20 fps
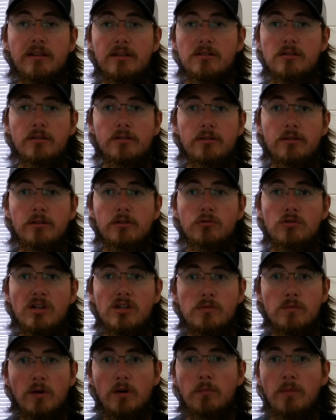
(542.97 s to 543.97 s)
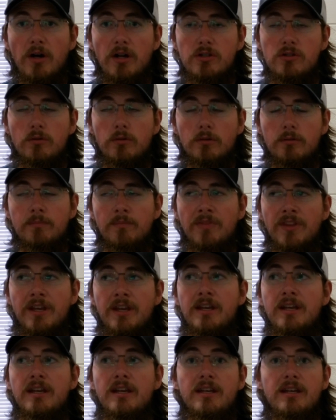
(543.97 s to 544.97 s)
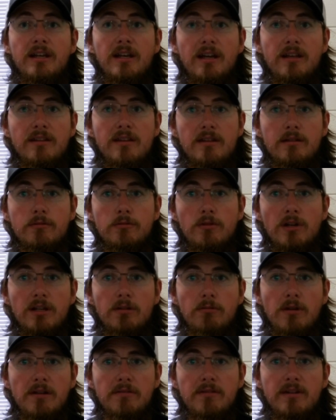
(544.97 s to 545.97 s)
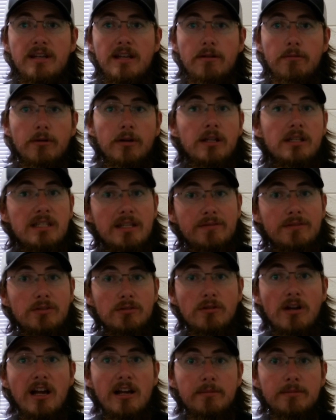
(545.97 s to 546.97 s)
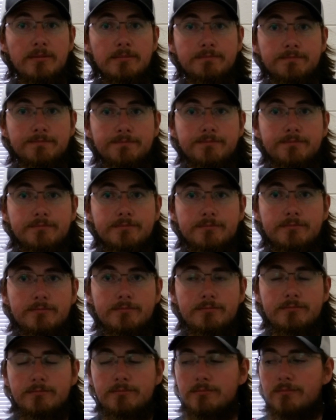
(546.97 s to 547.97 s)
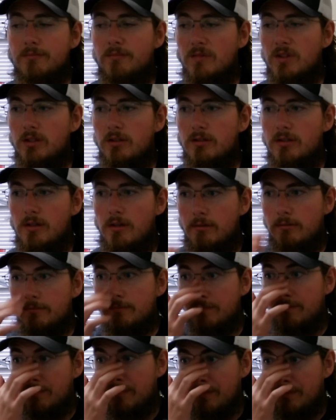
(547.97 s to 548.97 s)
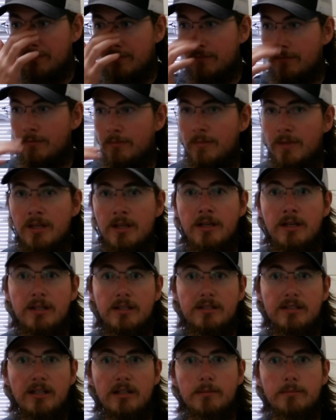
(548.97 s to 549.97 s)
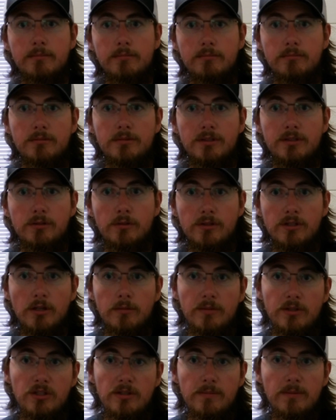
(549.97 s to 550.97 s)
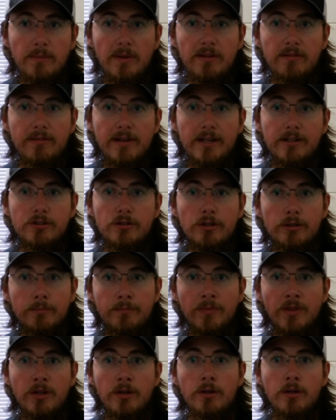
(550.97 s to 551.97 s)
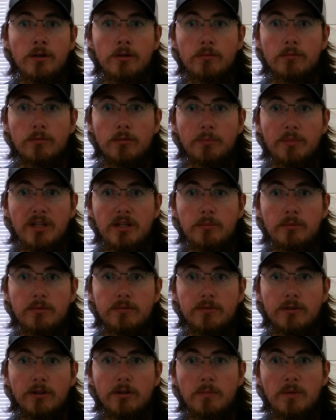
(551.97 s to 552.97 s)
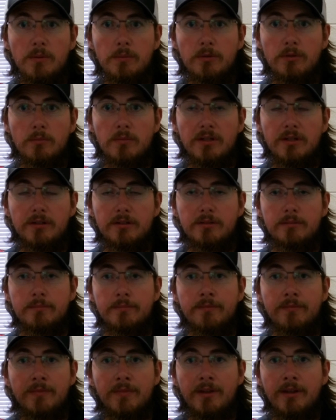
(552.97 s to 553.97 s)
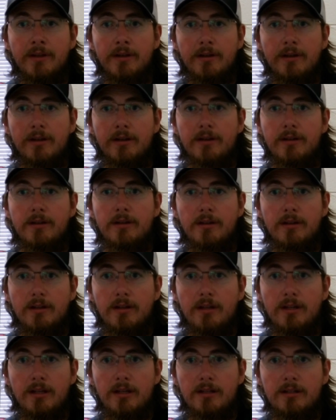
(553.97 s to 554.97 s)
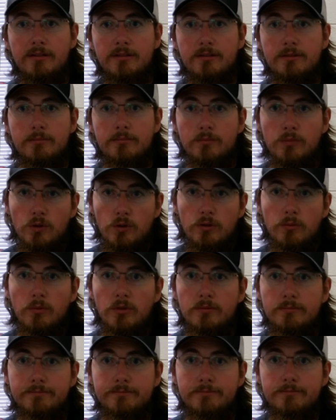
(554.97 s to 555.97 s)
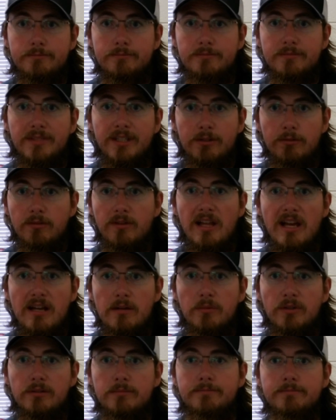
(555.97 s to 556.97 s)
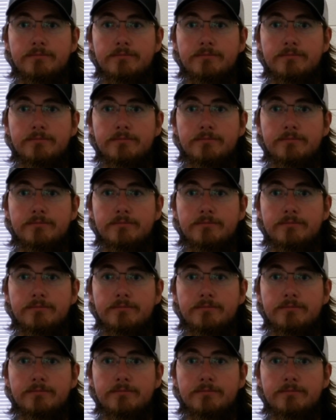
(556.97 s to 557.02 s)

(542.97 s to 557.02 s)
that's on the transmitter module, and then create Wi-Fi network as I've described. So it's going to be cheap to manufacture, repeatable for other people to build, and portable and reliable.